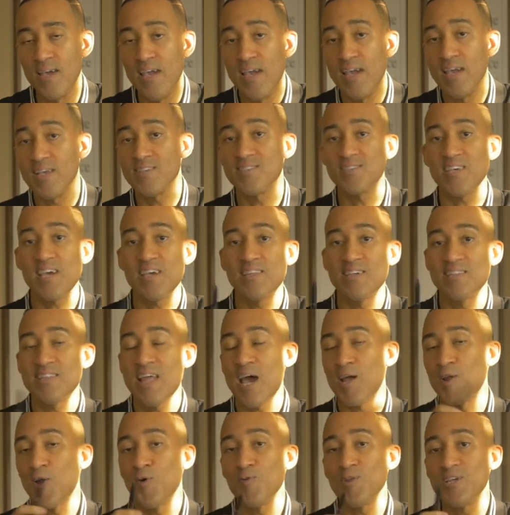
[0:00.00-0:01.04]
He said, and
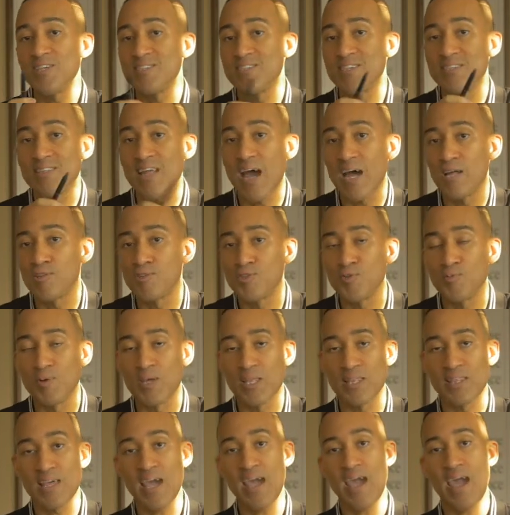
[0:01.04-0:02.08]
not only is he not
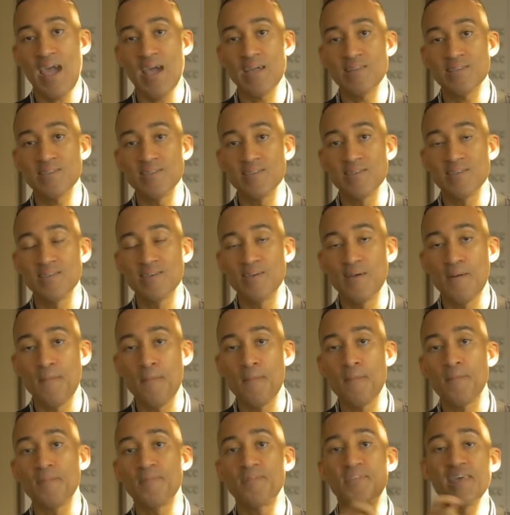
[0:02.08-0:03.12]
doing that,
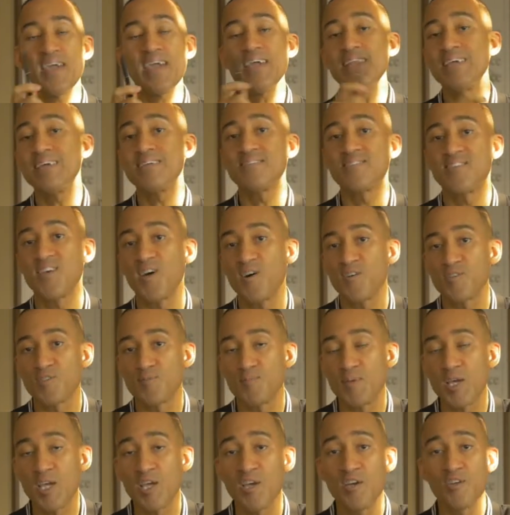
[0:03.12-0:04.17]
then he tells
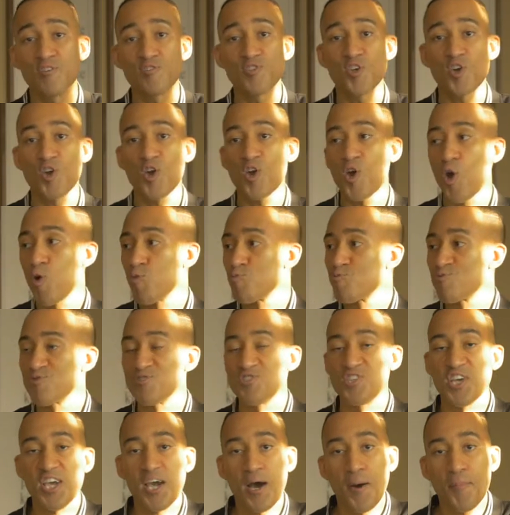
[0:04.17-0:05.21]
me to go
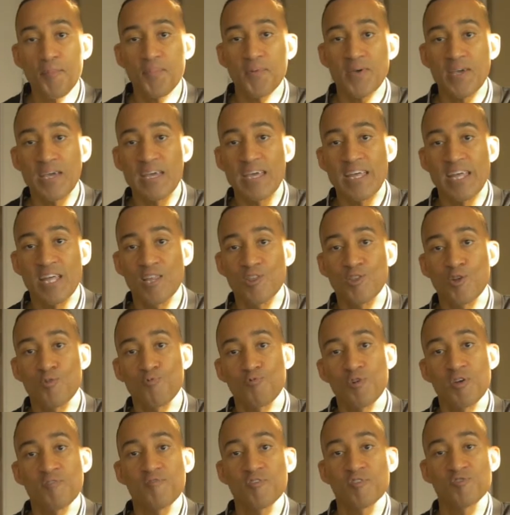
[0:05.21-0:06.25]
dip in the
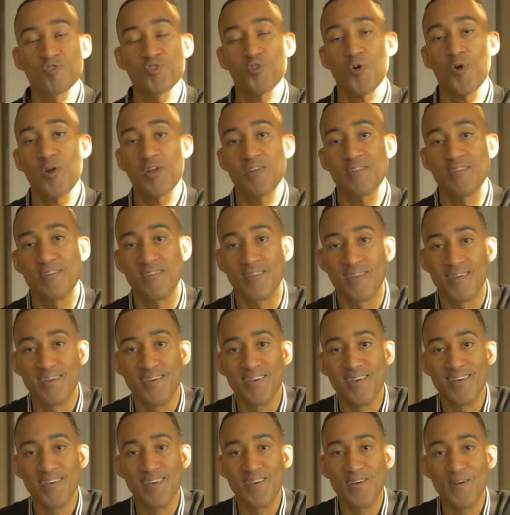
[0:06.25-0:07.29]
River Jordan.
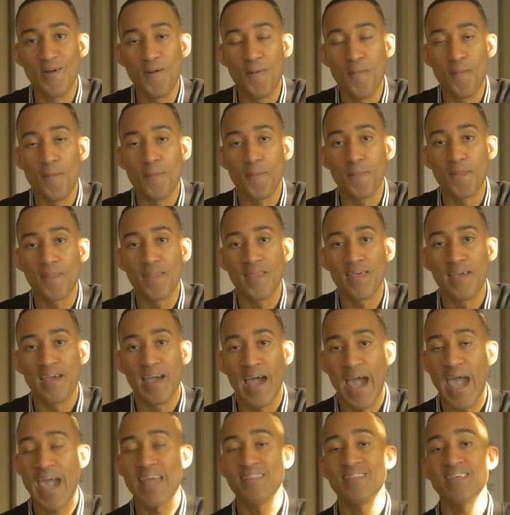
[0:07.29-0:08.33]

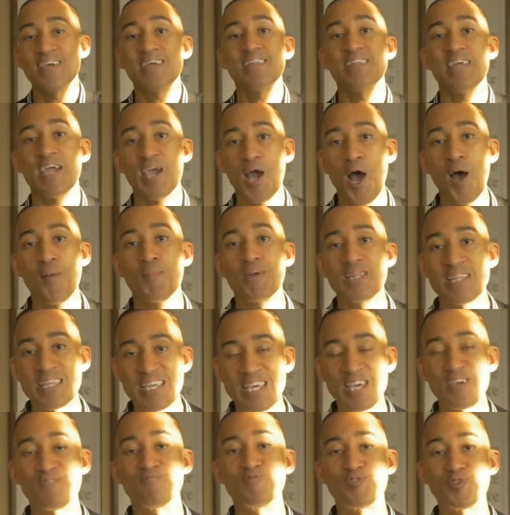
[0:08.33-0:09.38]
And then Naaman
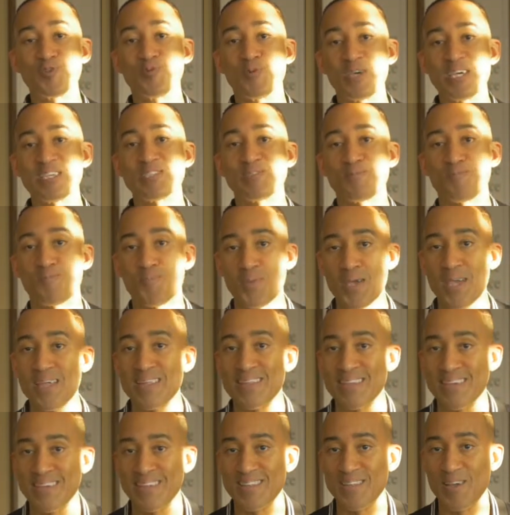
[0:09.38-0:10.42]
gives you his
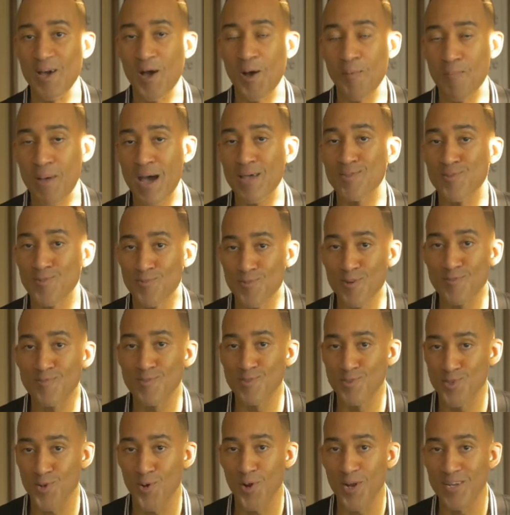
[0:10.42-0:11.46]
opinion about the River
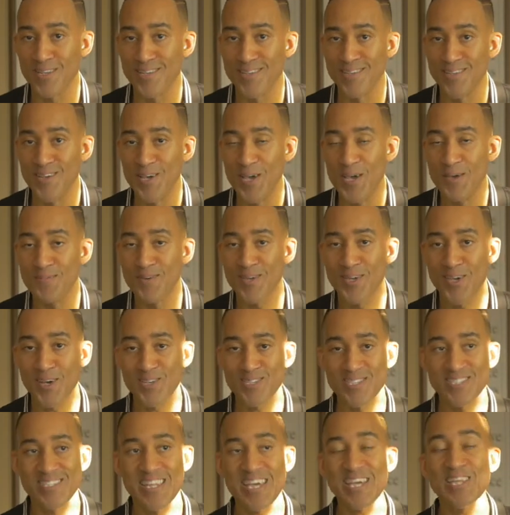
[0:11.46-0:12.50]
Jordan,
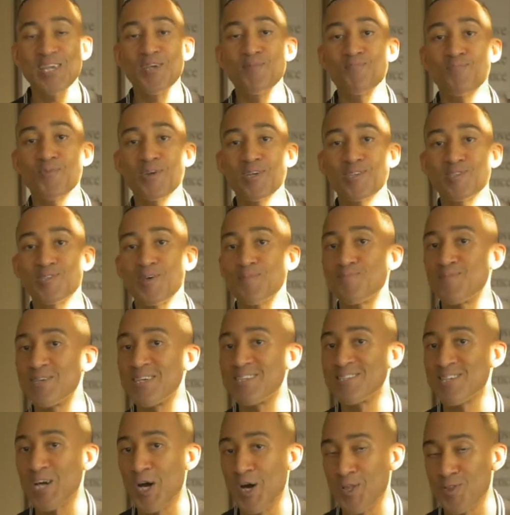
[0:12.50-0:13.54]
because then he brings up
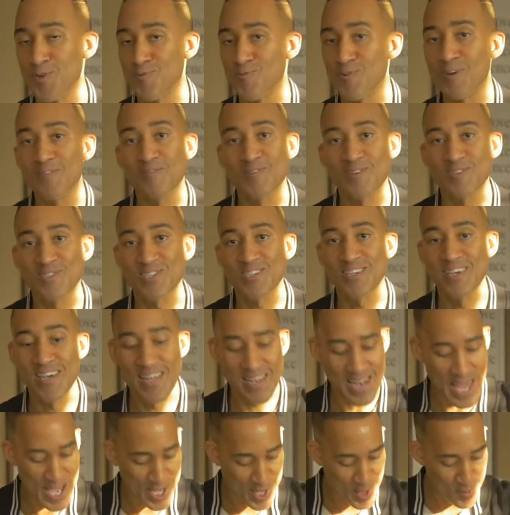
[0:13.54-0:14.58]
these other rivers
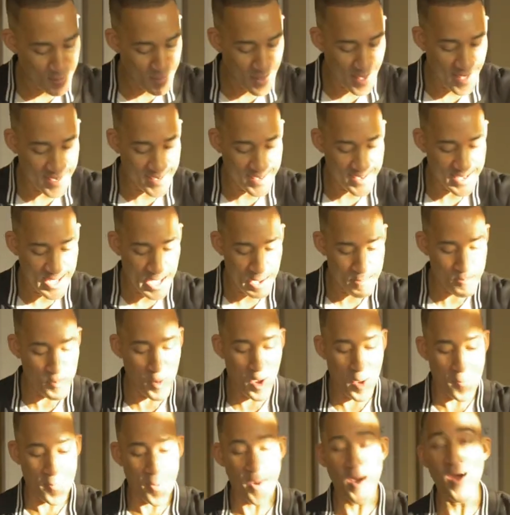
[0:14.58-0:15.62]
like Abana and
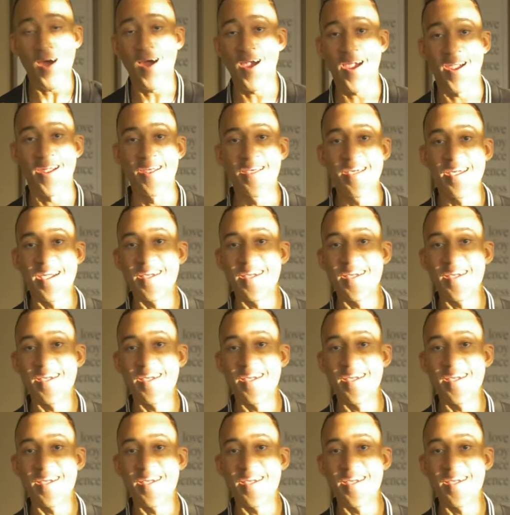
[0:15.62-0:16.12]
Parpar.